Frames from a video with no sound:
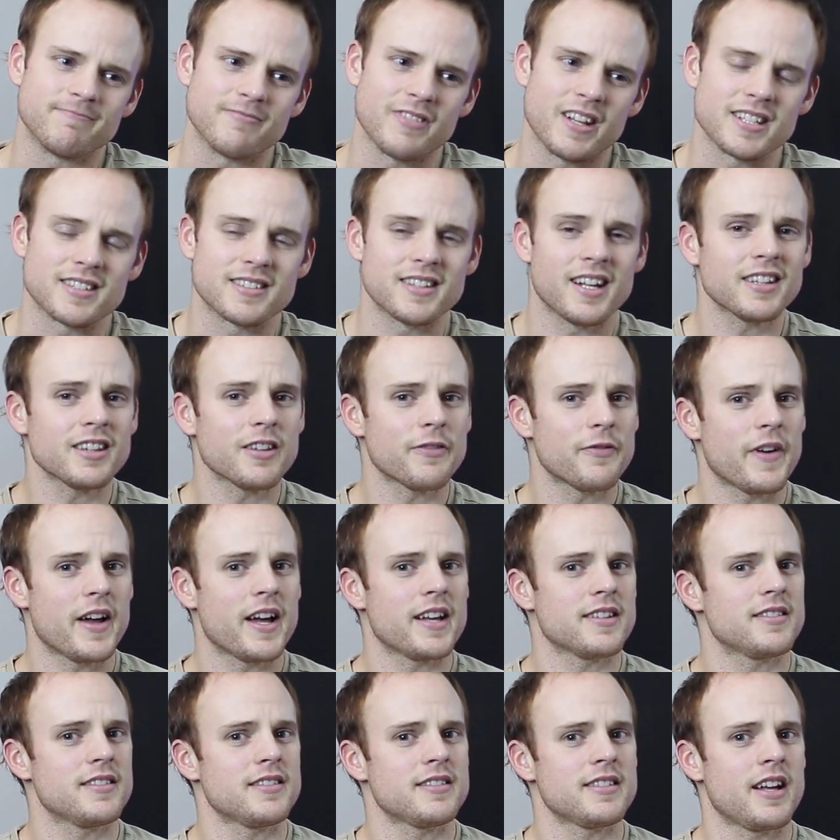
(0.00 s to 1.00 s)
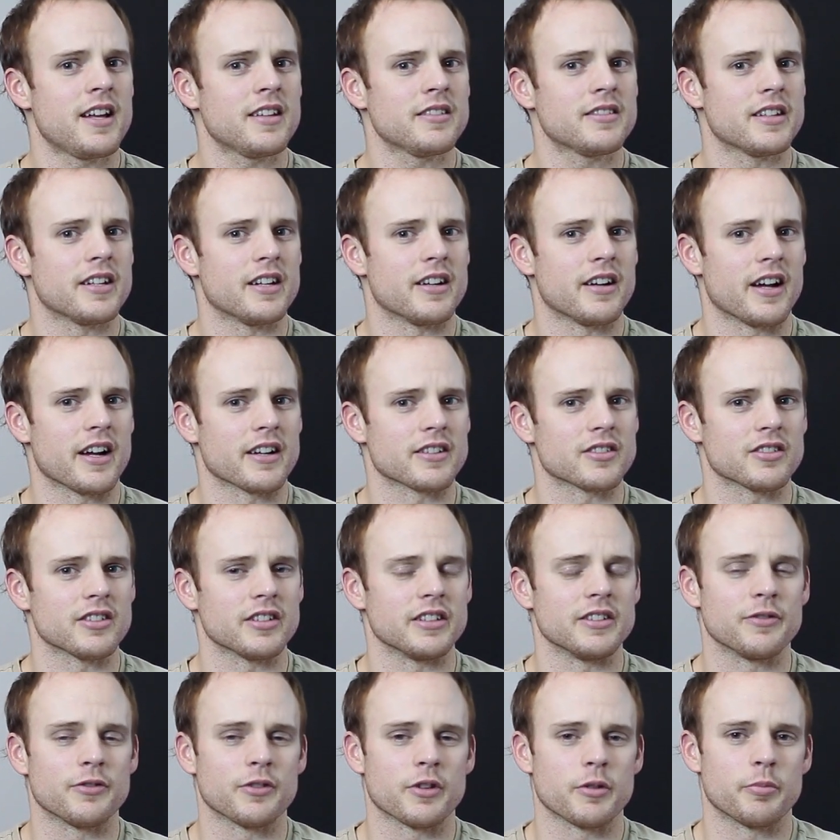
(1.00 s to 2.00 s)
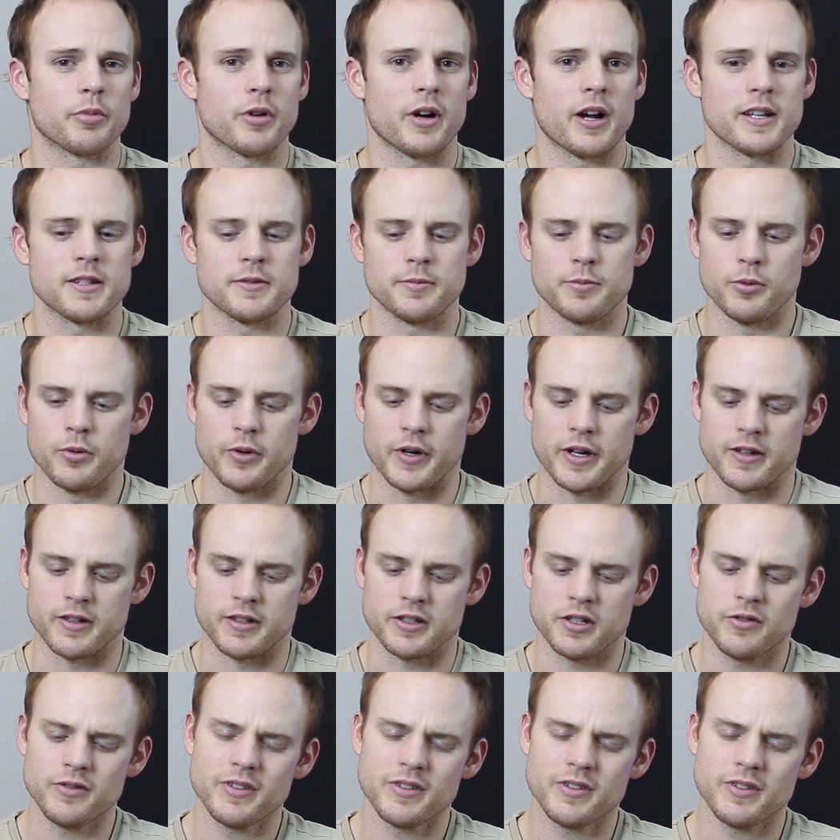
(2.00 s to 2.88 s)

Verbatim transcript: it's not the fastest out there, actually, for the price point.